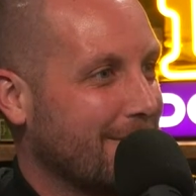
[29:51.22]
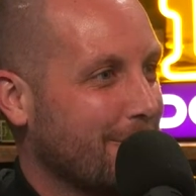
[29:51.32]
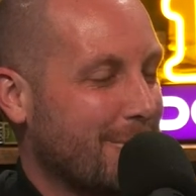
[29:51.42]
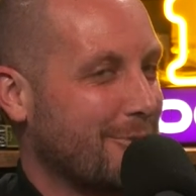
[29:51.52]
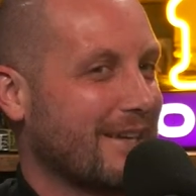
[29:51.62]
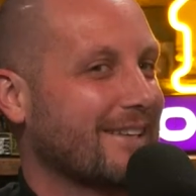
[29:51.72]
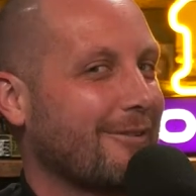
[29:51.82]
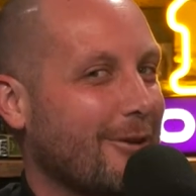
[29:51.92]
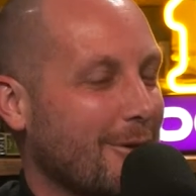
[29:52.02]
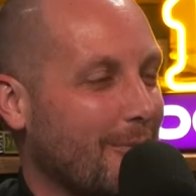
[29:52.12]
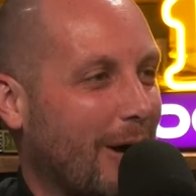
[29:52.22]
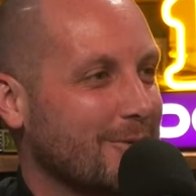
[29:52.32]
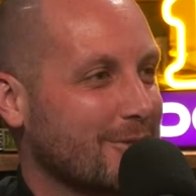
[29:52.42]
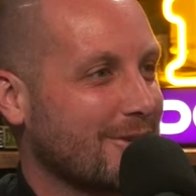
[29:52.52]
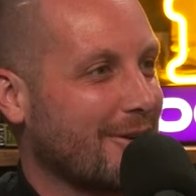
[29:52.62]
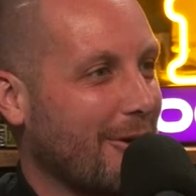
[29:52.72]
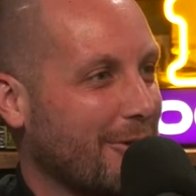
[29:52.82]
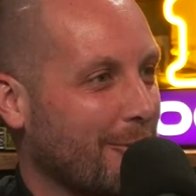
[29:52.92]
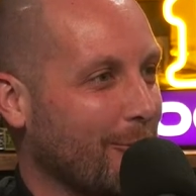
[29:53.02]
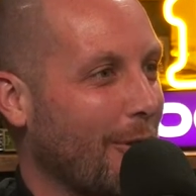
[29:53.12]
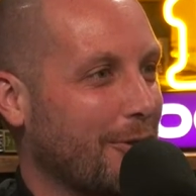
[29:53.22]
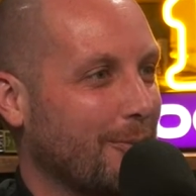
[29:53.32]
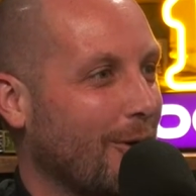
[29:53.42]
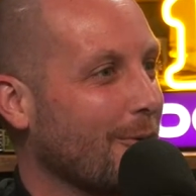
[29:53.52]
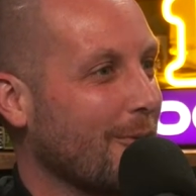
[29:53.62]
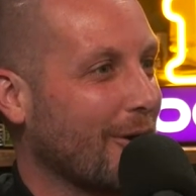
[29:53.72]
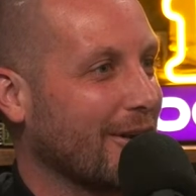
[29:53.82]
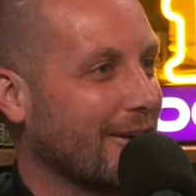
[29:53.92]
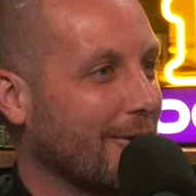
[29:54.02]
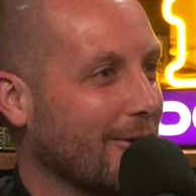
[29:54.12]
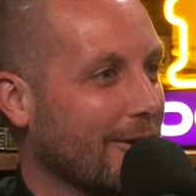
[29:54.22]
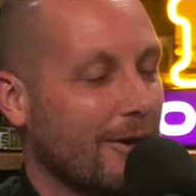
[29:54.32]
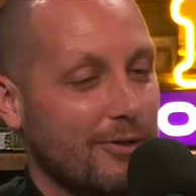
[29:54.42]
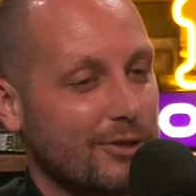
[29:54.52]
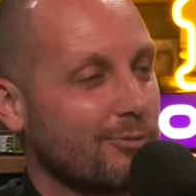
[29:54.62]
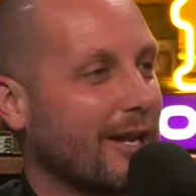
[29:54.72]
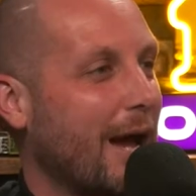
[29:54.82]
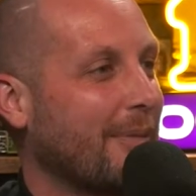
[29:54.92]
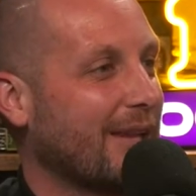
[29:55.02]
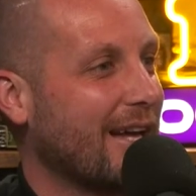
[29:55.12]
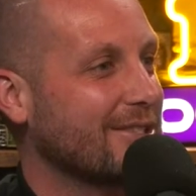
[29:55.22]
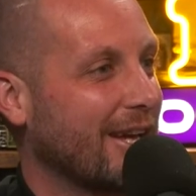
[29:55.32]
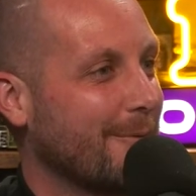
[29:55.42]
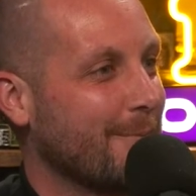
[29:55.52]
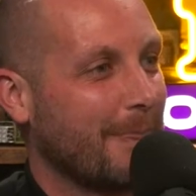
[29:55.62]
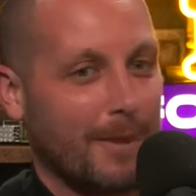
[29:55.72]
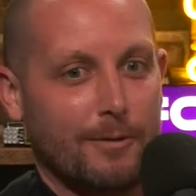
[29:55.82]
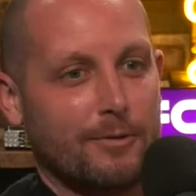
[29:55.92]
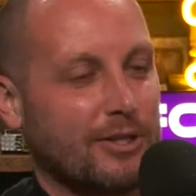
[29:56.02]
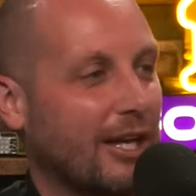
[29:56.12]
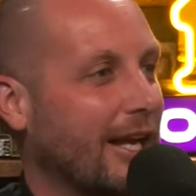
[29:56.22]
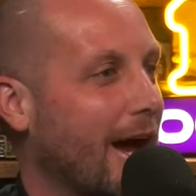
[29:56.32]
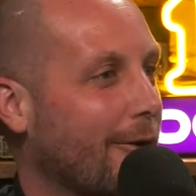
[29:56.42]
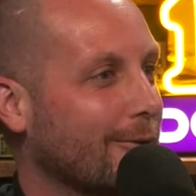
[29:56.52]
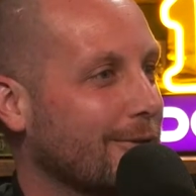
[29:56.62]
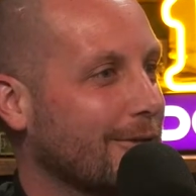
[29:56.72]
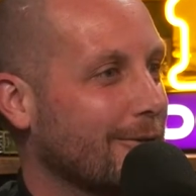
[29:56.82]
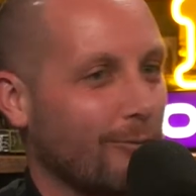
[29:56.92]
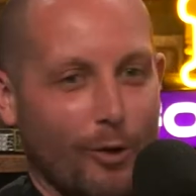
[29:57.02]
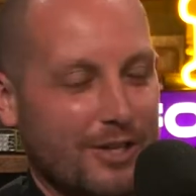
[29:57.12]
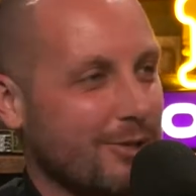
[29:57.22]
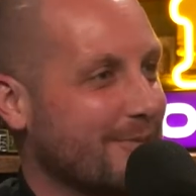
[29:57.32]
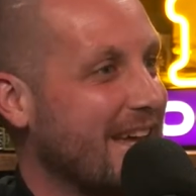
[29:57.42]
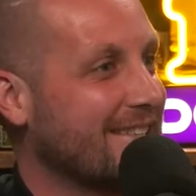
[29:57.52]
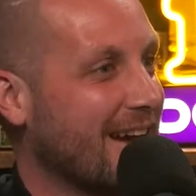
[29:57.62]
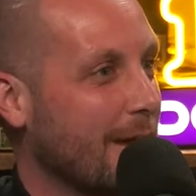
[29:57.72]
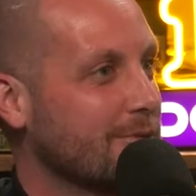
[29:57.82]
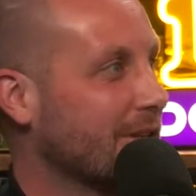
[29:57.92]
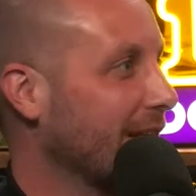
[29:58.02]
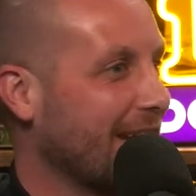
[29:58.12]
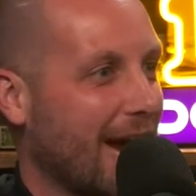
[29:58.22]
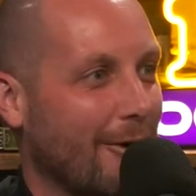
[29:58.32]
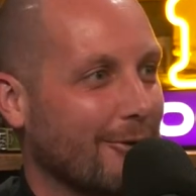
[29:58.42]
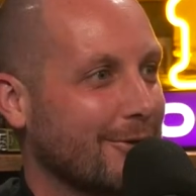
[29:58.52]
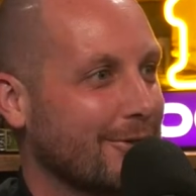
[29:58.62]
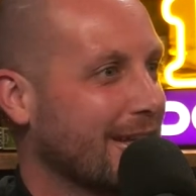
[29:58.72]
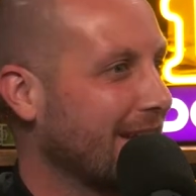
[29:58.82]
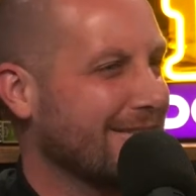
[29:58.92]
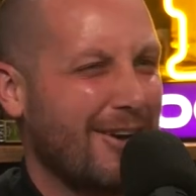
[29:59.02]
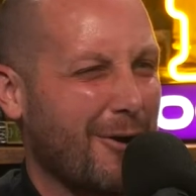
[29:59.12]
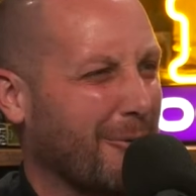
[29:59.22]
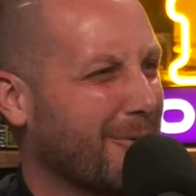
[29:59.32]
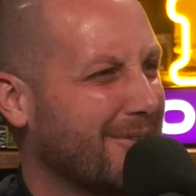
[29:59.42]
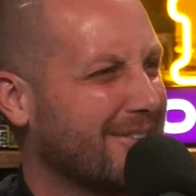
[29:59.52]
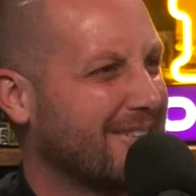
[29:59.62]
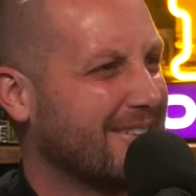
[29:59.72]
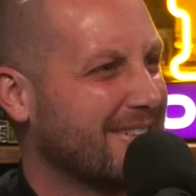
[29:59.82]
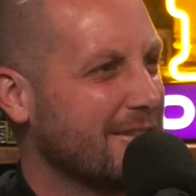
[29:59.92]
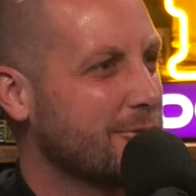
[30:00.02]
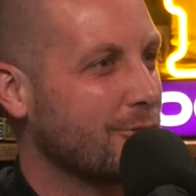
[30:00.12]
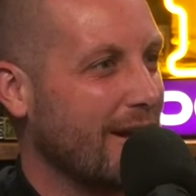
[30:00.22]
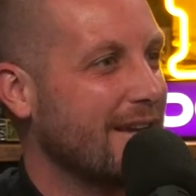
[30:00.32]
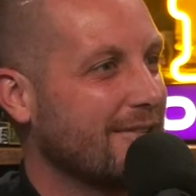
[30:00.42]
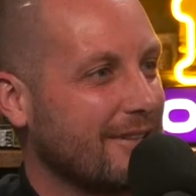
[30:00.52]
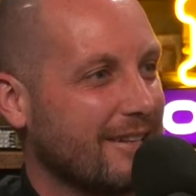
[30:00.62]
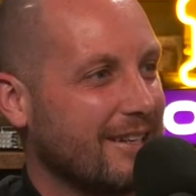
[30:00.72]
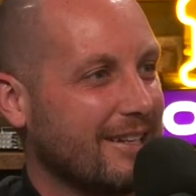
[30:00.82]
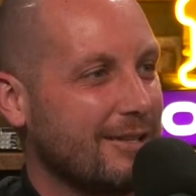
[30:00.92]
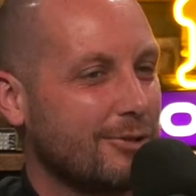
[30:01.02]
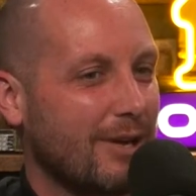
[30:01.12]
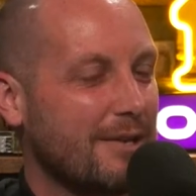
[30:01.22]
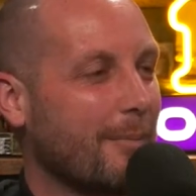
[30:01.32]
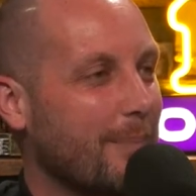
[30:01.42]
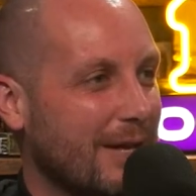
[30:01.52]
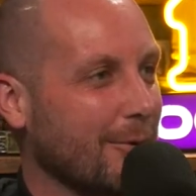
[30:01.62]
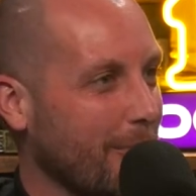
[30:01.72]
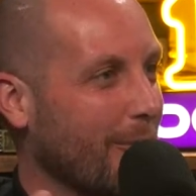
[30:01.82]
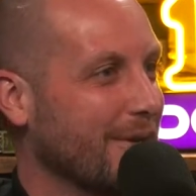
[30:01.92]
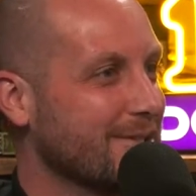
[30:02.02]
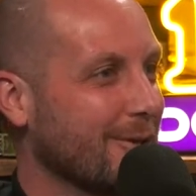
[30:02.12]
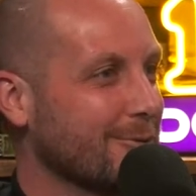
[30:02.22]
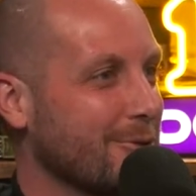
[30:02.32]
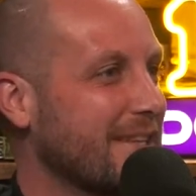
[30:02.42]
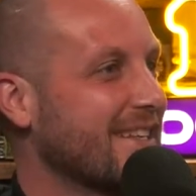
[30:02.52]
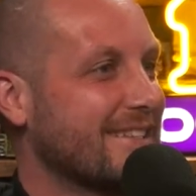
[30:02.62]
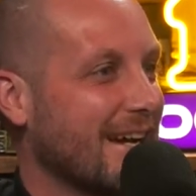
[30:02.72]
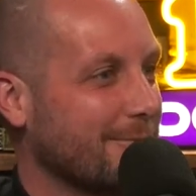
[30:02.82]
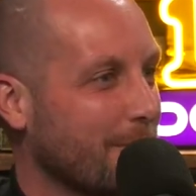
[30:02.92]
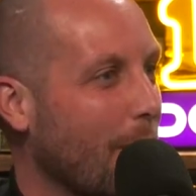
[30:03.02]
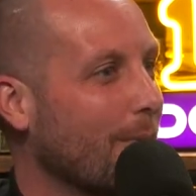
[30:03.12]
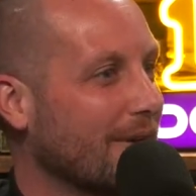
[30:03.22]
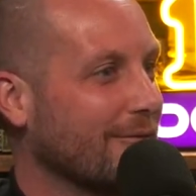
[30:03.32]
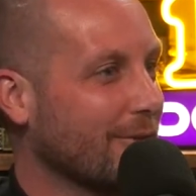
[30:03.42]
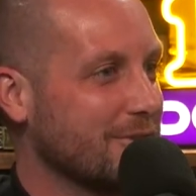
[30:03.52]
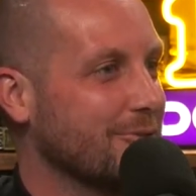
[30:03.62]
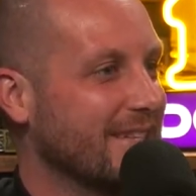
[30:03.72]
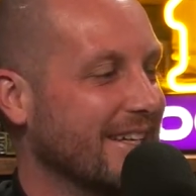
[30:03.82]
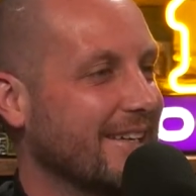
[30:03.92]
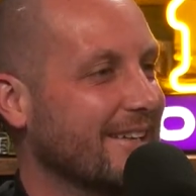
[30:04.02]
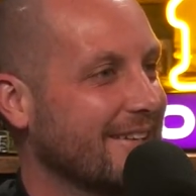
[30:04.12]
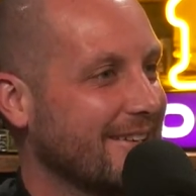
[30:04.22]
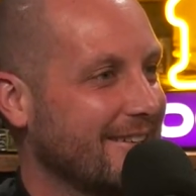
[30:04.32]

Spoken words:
What do you think? What do you think? Bob just going to go out there and roll out the ball to Mark and go like, "This is what happened last game. Kick it out. Roll it to him 10 times. Kick it out. Kick it." No, you train the bigger points. You don't train the exact moment of what you did.